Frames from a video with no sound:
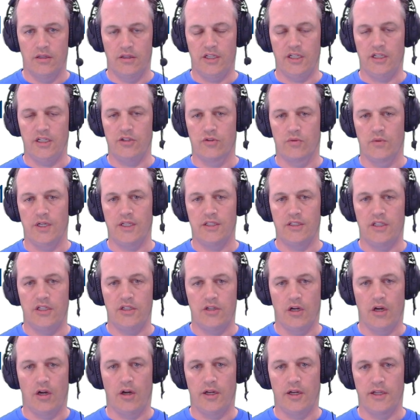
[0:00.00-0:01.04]
that directly
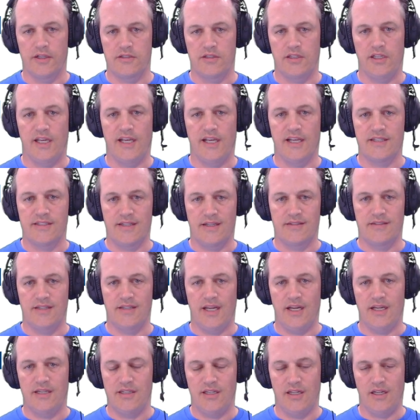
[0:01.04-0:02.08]
targets the
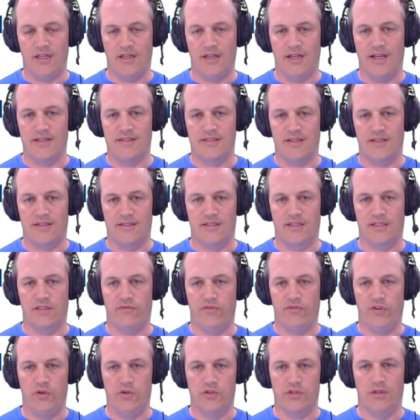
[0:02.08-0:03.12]
SS18 SSX
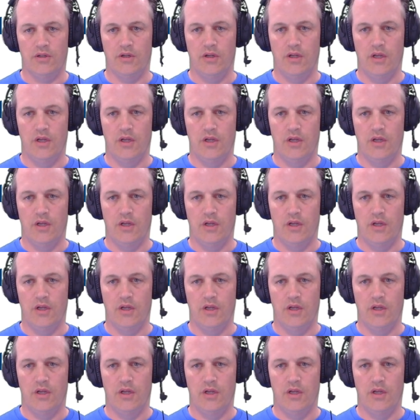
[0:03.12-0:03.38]
fusion.